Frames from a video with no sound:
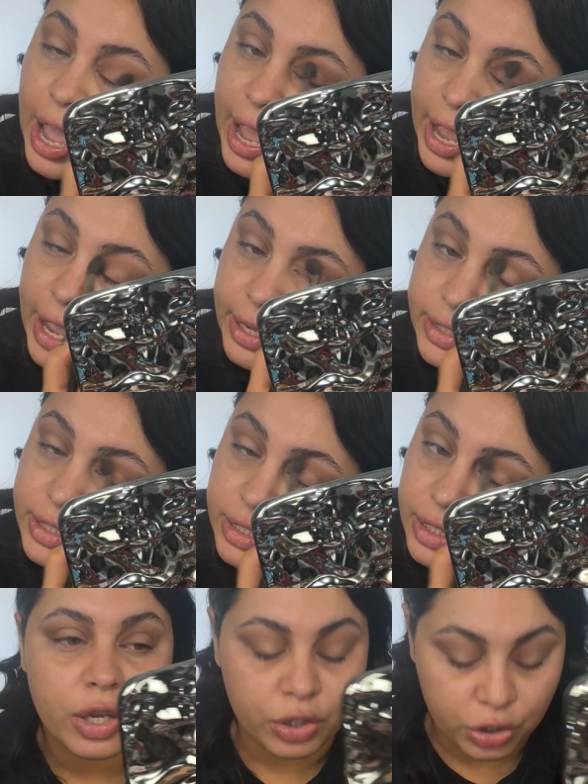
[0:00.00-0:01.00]
And
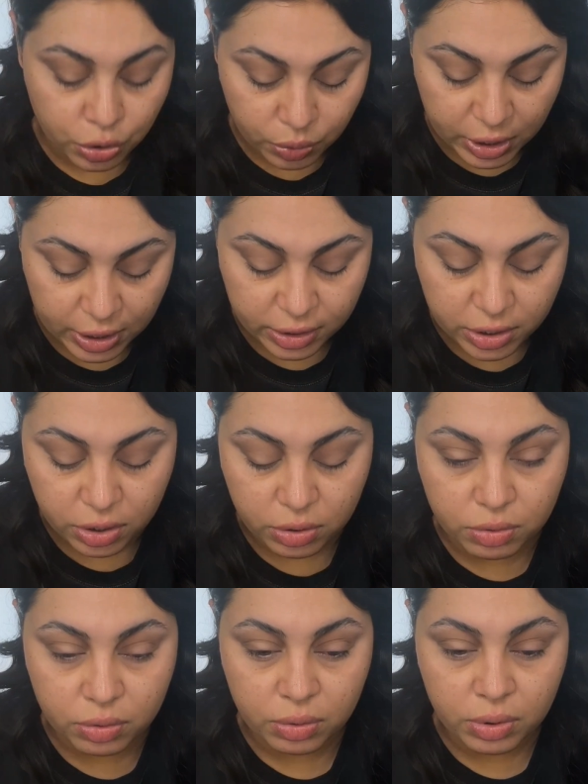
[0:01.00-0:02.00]
you need
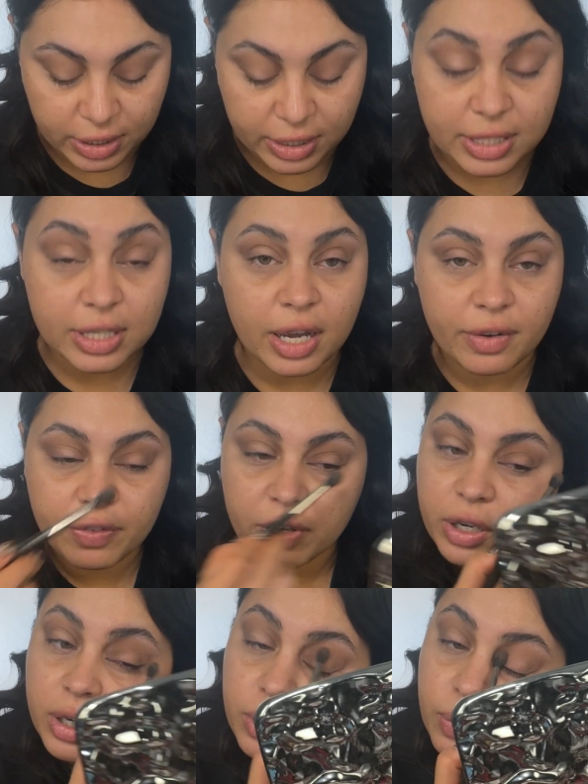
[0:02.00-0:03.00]
to
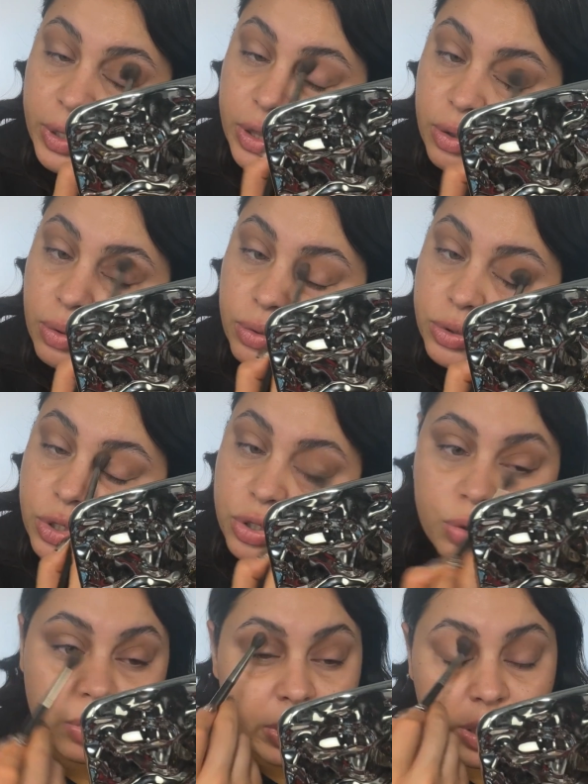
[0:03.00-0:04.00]
discover what the old
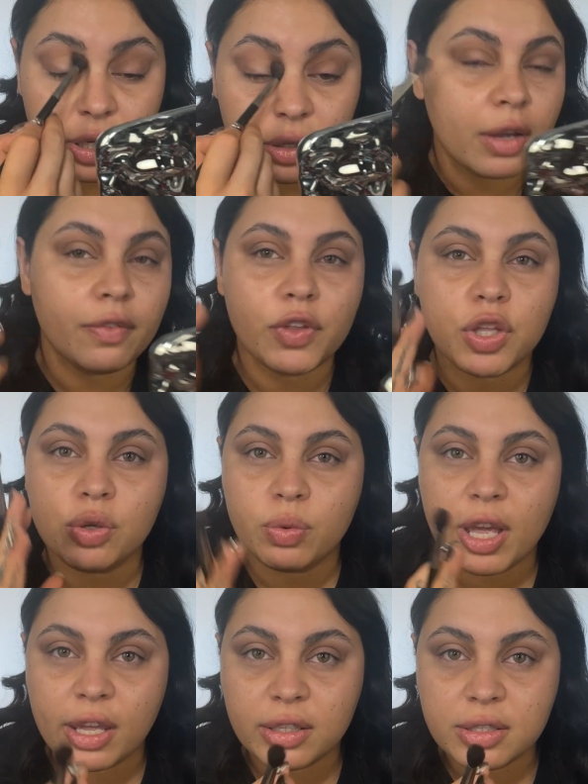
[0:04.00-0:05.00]
story of you
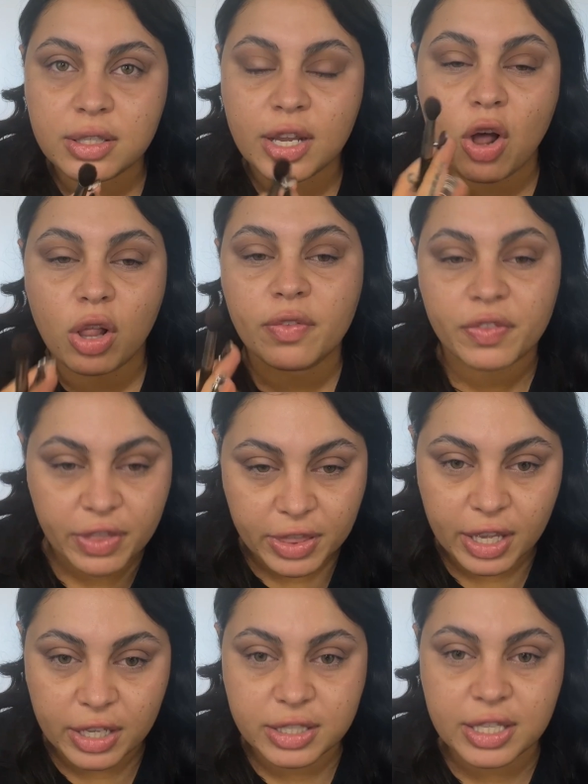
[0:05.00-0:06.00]
is and all of the
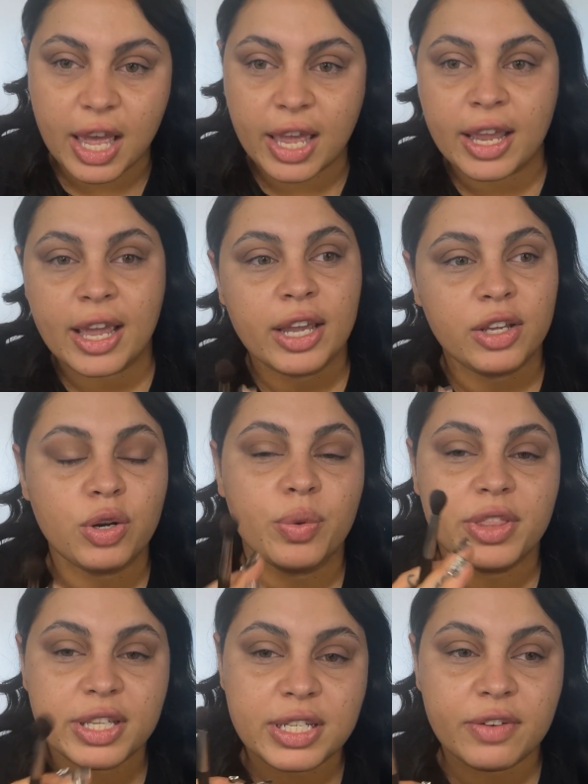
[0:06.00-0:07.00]
things that, you know,
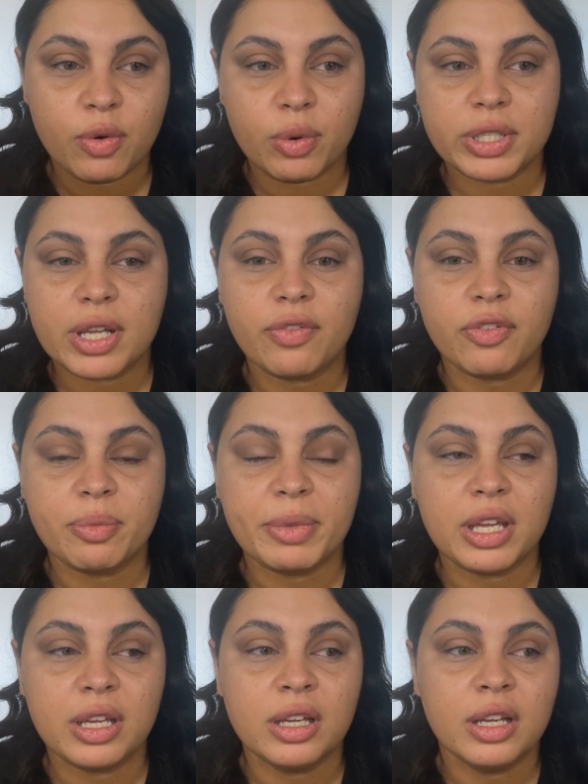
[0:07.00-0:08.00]
this never works out for
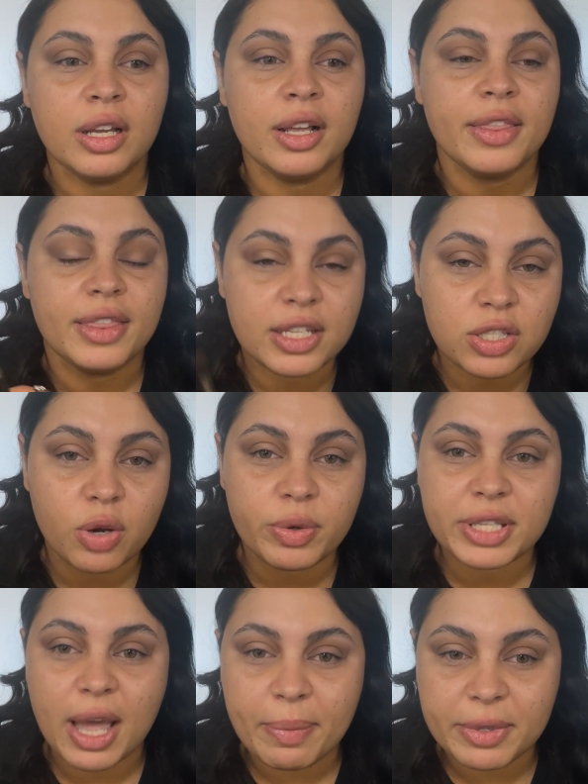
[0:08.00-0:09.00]
me, this always
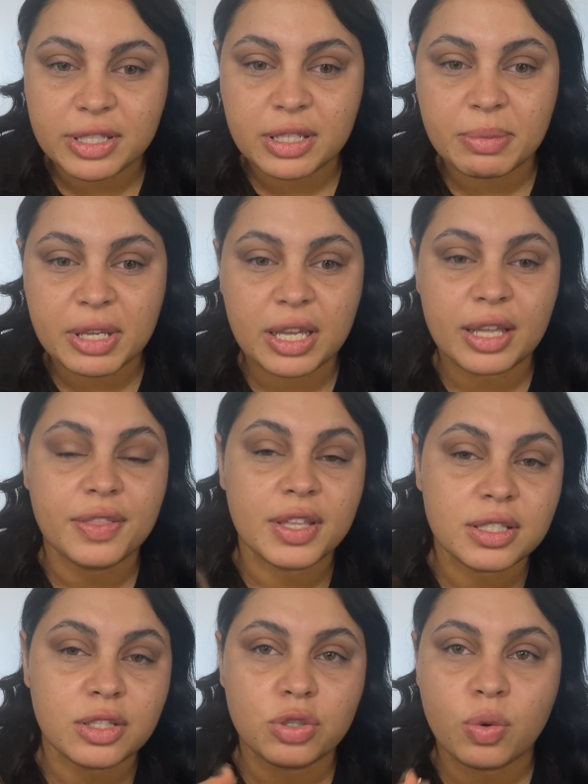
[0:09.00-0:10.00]
happens to me,
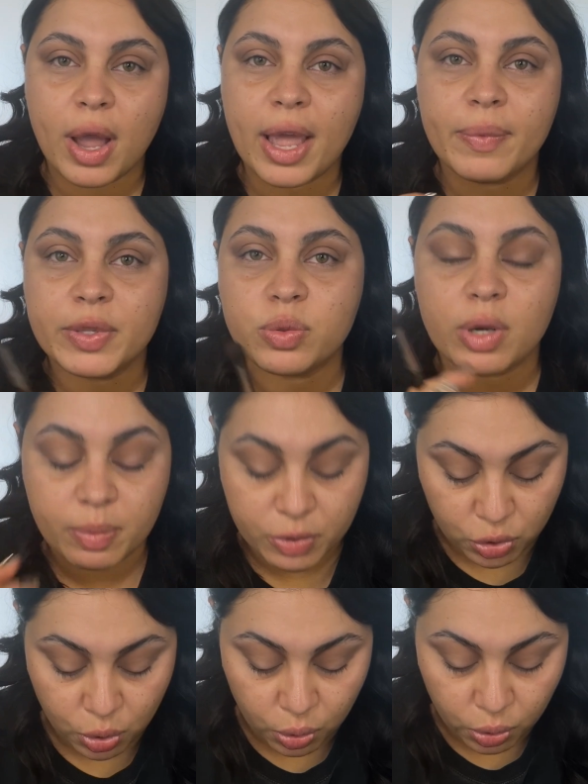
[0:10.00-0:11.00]
this is who I am, this is what I've been
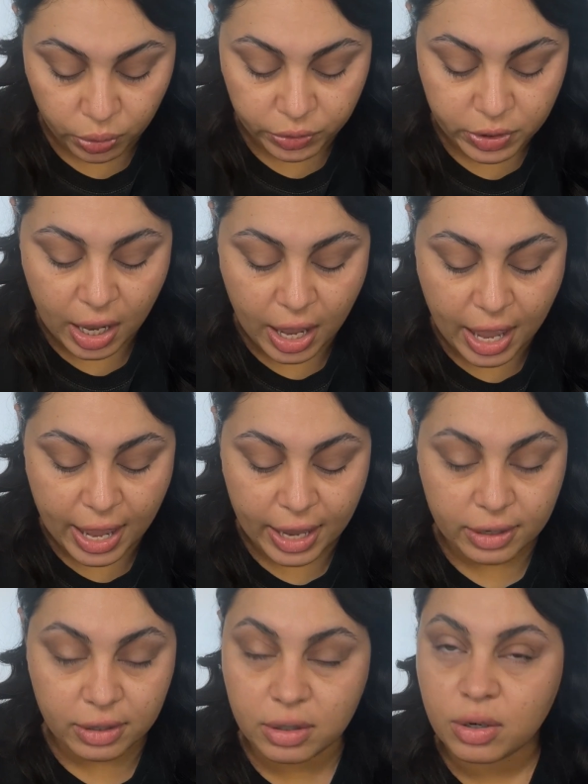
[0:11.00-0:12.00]
told,
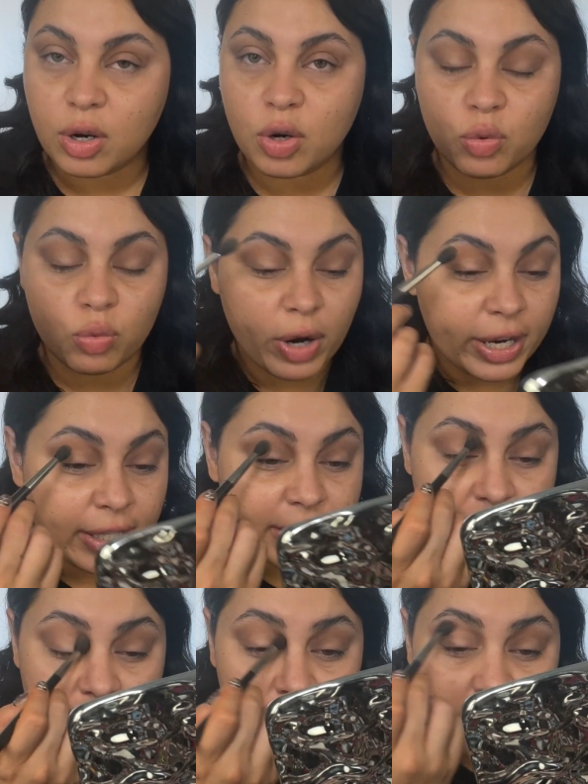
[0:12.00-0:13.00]
and write it
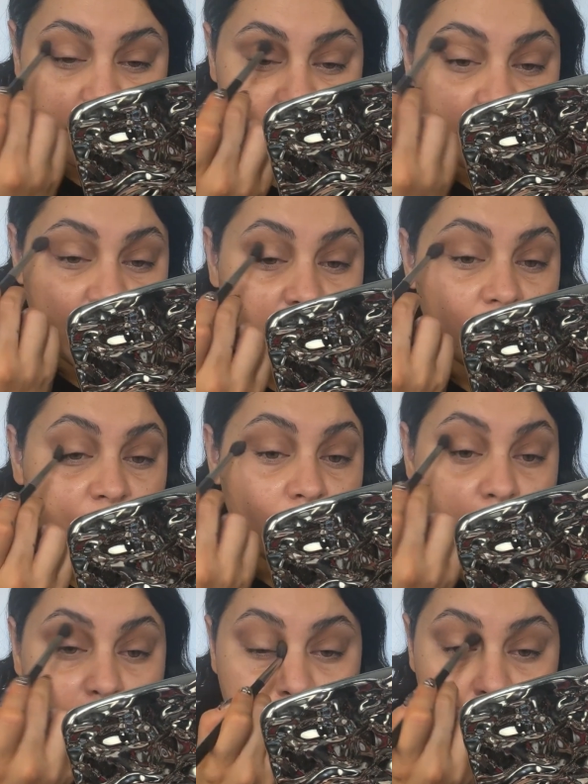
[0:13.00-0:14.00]
down. I don't even care if you
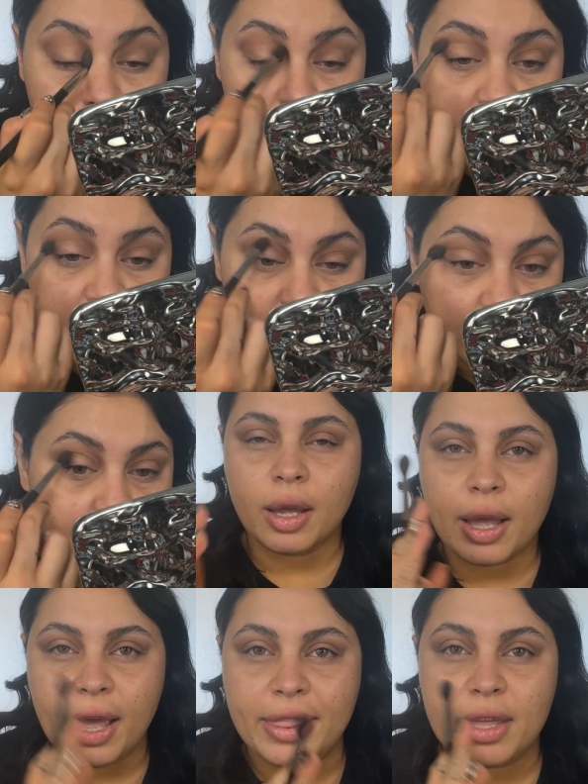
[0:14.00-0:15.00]
burn it,
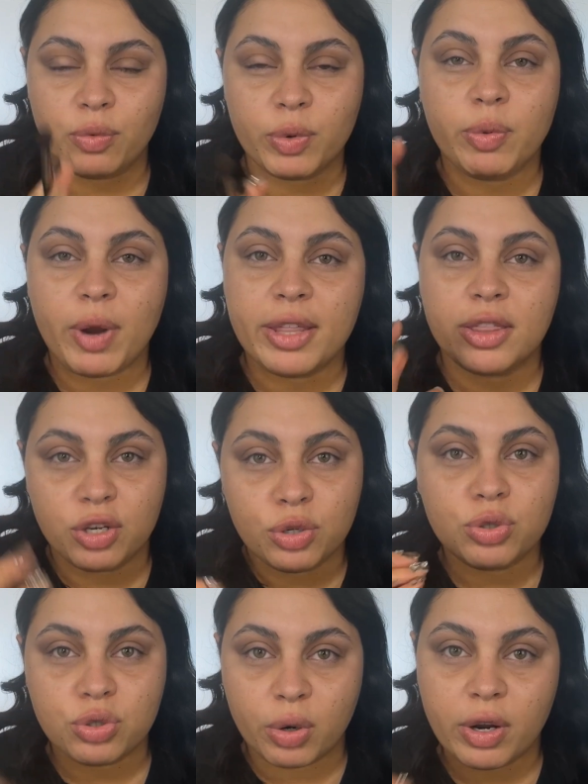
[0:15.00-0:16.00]
and then rewrite the new
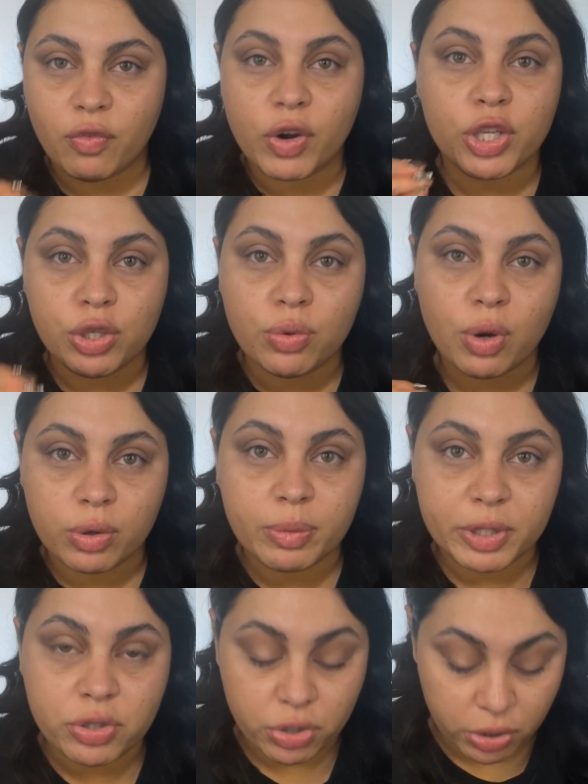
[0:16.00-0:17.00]
story of what you know to
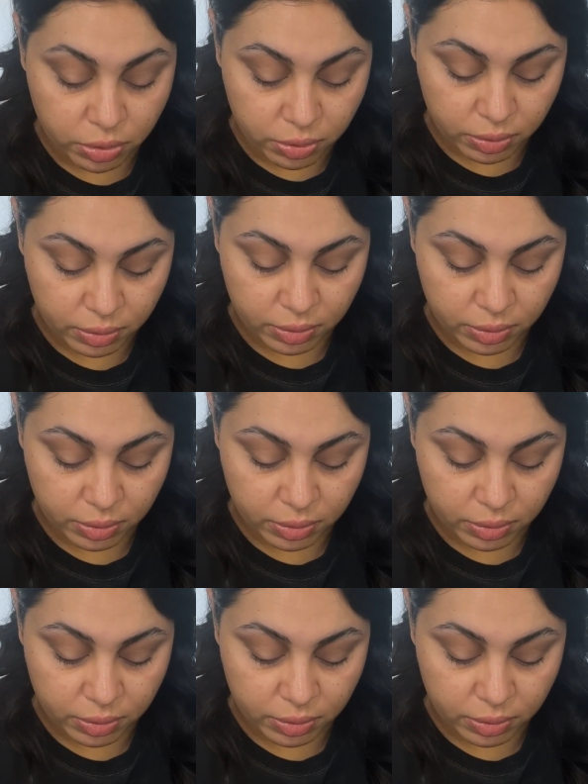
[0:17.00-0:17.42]
be true.